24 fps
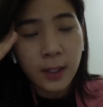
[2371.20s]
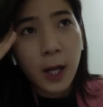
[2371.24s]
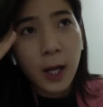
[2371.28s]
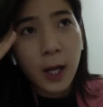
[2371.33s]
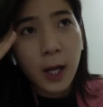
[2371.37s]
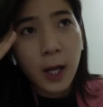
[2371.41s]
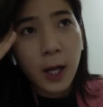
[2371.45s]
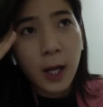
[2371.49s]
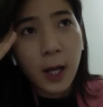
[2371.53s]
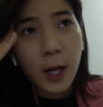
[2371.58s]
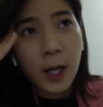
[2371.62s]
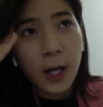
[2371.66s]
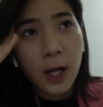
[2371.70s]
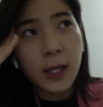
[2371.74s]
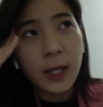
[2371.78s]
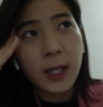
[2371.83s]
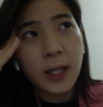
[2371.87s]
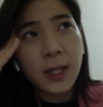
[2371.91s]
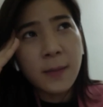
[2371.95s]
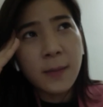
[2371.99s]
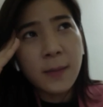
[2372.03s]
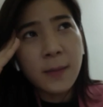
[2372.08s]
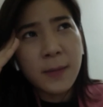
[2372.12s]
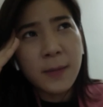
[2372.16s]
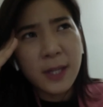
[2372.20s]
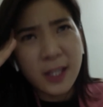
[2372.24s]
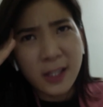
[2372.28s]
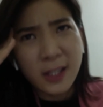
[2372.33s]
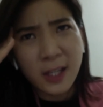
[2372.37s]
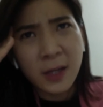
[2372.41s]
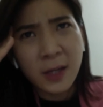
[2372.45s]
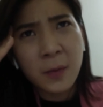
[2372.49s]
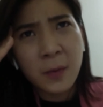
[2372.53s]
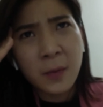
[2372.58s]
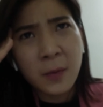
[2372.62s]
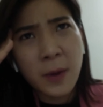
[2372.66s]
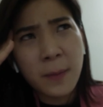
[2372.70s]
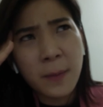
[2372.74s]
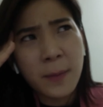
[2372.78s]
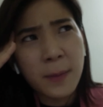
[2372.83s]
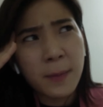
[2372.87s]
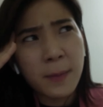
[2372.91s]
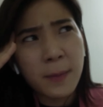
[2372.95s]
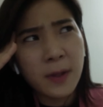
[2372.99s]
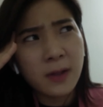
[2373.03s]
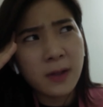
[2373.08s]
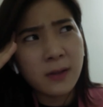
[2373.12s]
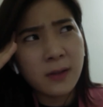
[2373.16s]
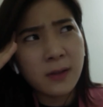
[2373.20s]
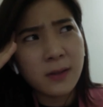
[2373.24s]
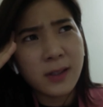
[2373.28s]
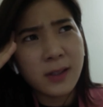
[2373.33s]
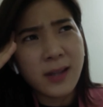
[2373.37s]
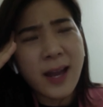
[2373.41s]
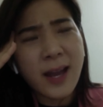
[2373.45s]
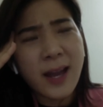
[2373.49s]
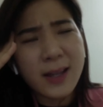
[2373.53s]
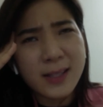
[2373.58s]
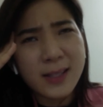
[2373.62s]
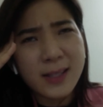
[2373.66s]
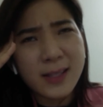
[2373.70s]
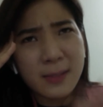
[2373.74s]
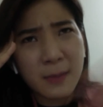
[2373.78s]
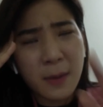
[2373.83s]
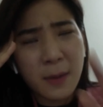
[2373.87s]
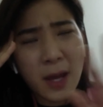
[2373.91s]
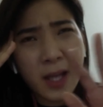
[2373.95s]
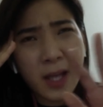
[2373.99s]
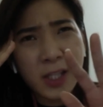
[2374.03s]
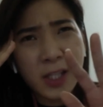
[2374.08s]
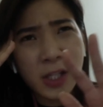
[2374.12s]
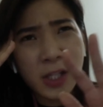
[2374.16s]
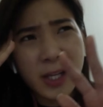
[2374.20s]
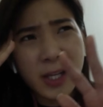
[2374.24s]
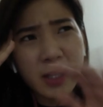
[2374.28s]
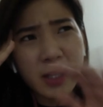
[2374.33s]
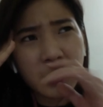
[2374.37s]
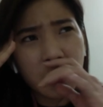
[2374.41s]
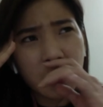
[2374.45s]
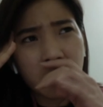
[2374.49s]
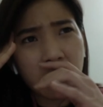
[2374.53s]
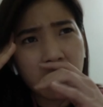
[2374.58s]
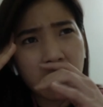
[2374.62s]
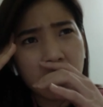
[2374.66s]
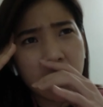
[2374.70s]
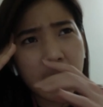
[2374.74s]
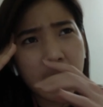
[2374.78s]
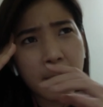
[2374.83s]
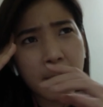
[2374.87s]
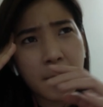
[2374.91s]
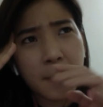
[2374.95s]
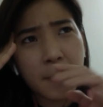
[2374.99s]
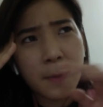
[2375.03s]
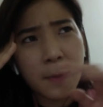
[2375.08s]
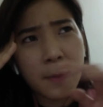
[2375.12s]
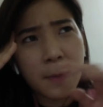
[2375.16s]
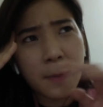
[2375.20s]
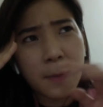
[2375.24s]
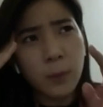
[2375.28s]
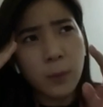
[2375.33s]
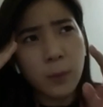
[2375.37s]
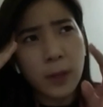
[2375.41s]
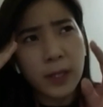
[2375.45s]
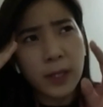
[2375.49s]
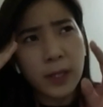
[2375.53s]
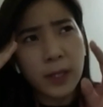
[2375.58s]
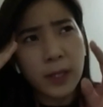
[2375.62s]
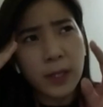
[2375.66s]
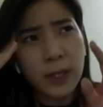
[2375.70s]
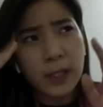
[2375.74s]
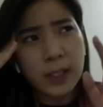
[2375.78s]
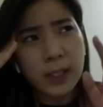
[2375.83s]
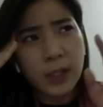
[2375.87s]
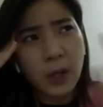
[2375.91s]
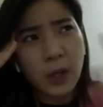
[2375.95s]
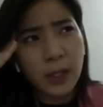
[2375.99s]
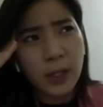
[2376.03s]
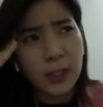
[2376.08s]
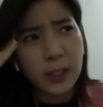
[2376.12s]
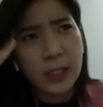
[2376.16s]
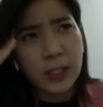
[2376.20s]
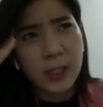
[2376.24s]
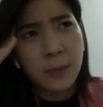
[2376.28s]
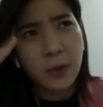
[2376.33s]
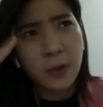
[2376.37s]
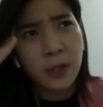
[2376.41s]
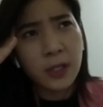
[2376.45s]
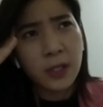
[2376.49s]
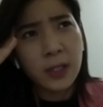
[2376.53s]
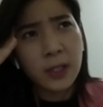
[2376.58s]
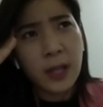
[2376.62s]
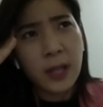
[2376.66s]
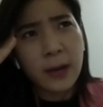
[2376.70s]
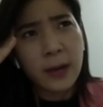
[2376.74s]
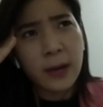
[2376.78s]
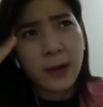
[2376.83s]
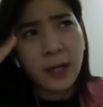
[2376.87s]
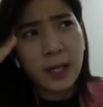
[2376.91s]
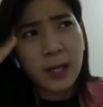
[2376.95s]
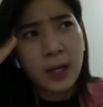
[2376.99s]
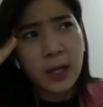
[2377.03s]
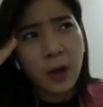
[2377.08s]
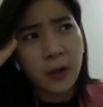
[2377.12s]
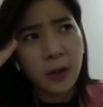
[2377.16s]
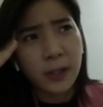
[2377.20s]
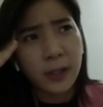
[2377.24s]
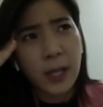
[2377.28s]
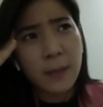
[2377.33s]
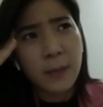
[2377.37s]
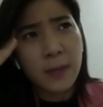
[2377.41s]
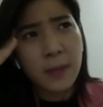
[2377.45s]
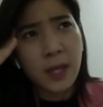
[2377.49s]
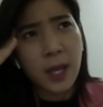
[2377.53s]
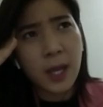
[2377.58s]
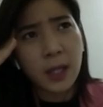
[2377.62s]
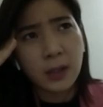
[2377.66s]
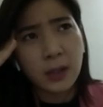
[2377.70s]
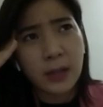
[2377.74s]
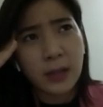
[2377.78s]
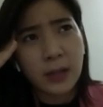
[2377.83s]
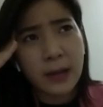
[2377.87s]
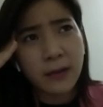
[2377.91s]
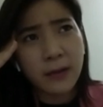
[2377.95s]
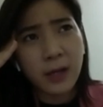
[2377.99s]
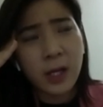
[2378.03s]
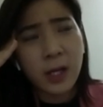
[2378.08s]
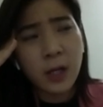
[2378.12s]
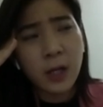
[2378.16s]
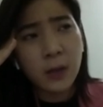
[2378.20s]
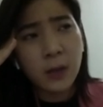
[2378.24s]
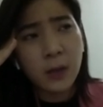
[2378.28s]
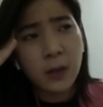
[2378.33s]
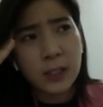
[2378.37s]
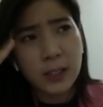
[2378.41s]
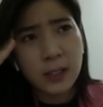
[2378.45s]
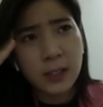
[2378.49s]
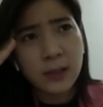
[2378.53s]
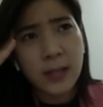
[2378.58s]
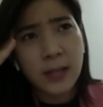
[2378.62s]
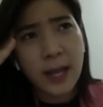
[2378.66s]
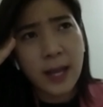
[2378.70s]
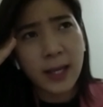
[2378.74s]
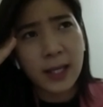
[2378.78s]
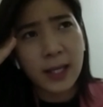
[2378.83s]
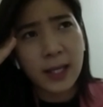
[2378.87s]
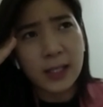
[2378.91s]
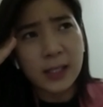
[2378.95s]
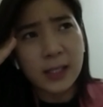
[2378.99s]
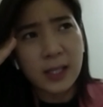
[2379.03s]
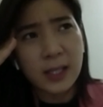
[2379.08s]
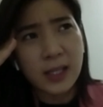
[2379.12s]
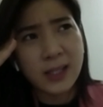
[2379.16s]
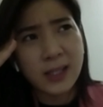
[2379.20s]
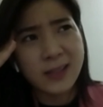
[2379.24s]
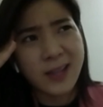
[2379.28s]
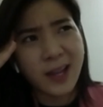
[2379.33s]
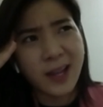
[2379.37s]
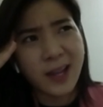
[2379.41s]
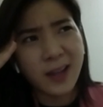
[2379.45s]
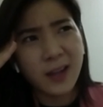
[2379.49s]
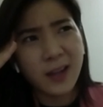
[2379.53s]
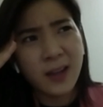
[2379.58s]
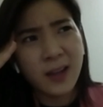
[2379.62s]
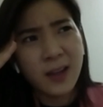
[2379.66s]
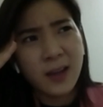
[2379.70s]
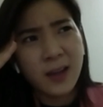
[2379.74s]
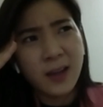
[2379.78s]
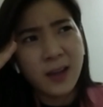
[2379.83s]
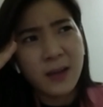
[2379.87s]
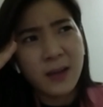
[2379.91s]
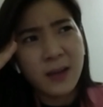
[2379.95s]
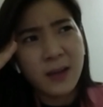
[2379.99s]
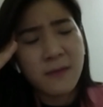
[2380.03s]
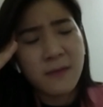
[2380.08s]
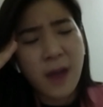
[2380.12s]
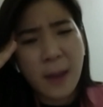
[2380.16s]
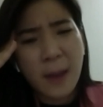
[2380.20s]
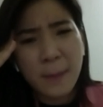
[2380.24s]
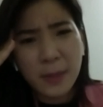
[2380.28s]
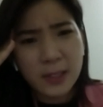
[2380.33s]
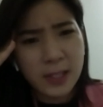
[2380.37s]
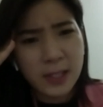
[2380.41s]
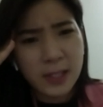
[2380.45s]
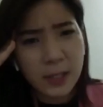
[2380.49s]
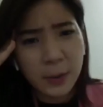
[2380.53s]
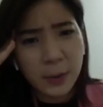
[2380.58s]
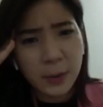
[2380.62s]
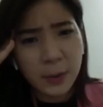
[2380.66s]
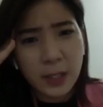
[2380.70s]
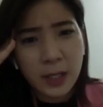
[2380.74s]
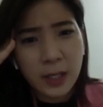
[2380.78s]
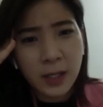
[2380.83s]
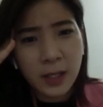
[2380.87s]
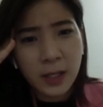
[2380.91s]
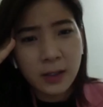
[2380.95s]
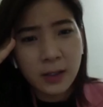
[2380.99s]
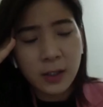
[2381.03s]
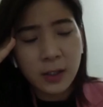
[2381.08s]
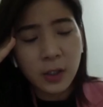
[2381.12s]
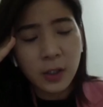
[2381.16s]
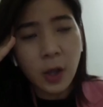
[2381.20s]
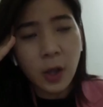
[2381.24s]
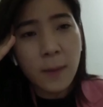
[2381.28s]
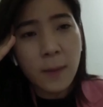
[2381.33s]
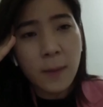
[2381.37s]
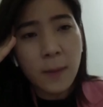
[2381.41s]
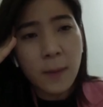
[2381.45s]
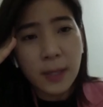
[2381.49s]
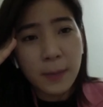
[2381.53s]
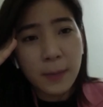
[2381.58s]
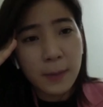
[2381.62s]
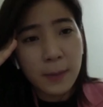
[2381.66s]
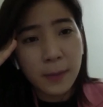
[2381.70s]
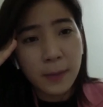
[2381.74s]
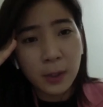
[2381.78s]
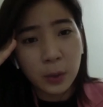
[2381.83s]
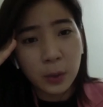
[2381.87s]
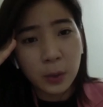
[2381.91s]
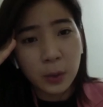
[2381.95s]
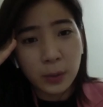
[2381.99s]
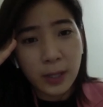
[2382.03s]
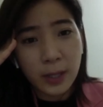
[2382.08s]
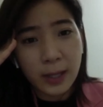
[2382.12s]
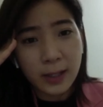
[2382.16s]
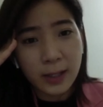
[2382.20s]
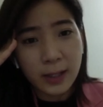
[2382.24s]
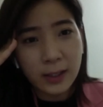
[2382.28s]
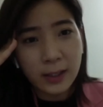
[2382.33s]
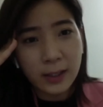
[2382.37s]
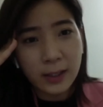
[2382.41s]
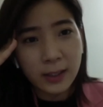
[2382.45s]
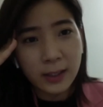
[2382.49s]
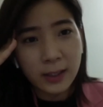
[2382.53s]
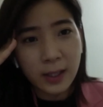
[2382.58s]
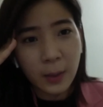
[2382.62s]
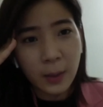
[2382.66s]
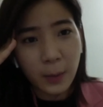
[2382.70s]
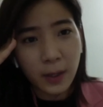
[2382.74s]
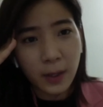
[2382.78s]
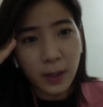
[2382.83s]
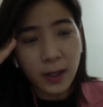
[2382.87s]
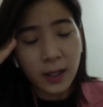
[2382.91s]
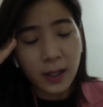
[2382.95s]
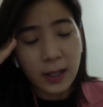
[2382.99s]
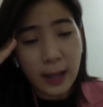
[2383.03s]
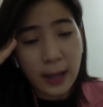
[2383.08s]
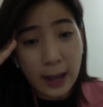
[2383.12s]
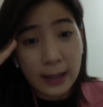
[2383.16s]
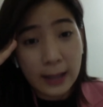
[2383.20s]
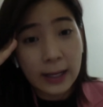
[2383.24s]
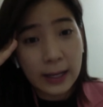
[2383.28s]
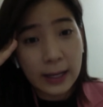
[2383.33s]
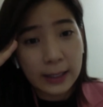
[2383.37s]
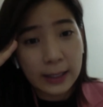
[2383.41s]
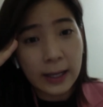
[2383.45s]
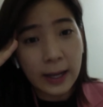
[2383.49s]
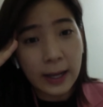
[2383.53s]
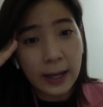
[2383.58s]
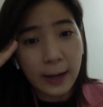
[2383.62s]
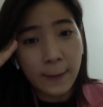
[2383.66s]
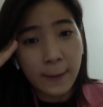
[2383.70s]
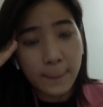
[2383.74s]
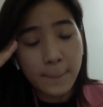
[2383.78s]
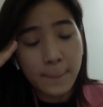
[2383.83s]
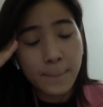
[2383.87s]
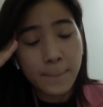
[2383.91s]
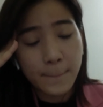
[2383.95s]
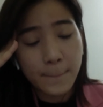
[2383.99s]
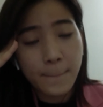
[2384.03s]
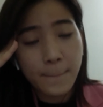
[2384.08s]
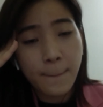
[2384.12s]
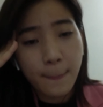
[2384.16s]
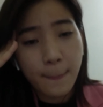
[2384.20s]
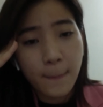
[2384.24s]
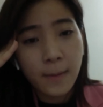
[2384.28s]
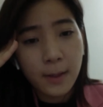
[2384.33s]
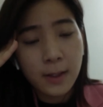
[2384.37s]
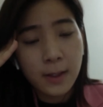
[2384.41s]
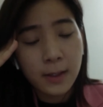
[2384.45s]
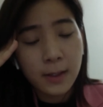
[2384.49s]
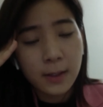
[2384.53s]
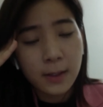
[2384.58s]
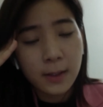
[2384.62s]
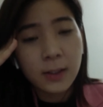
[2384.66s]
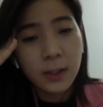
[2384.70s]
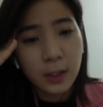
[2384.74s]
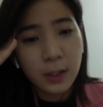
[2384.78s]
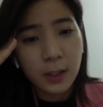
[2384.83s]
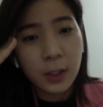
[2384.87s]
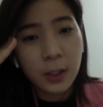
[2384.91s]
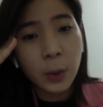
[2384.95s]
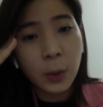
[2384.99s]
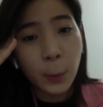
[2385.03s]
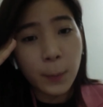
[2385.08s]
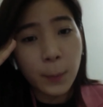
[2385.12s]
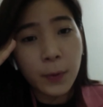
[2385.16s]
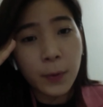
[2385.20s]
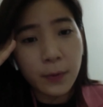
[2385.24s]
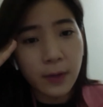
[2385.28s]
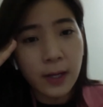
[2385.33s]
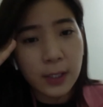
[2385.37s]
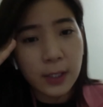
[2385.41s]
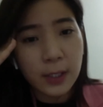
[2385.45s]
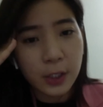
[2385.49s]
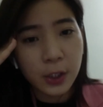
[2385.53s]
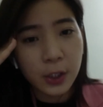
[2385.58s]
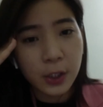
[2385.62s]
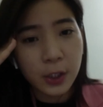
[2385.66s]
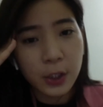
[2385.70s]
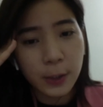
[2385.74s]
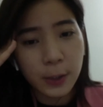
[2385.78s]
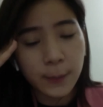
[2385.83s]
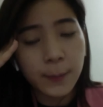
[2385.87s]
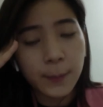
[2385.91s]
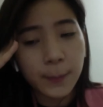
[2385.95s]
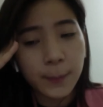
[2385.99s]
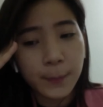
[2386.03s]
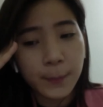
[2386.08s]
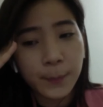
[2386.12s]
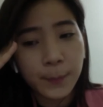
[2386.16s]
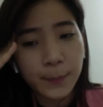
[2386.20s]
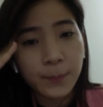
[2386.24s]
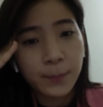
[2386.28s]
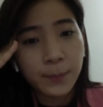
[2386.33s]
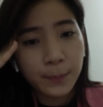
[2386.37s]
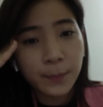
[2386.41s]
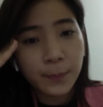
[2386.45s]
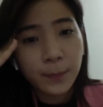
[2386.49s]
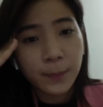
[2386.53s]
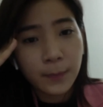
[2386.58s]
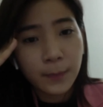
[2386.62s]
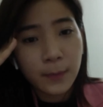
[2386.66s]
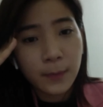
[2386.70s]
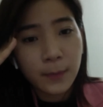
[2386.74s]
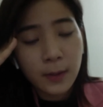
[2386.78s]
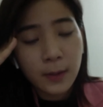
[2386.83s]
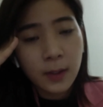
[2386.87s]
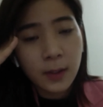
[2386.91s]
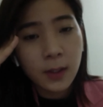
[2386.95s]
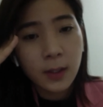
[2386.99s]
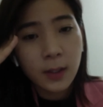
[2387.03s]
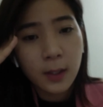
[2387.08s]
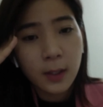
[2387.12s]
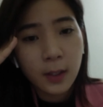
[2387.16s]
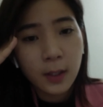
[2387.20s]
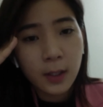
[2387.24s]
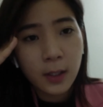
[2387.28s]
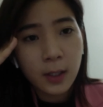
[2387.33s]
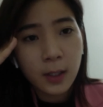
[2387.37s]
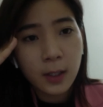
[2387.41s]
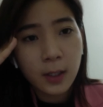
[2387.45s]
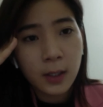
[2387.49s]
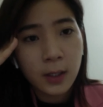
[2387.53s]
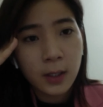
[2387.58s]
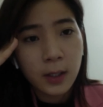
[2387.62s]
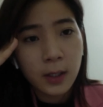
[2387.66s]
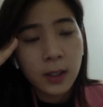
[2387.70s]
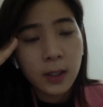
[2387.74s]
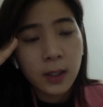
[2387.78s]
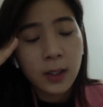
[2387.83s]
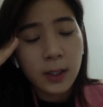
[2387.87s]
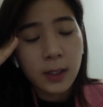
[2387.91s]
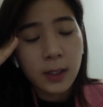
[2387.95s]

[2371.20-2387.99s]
In the beginning, when people... Yes, actually, if you say people who, when they saw the testimonial, directly contact me and directly close the sales, I can say it's like 5% only. Not many people only. Do that way. Yeah. So the majority is they've seen you for a while, actually, right?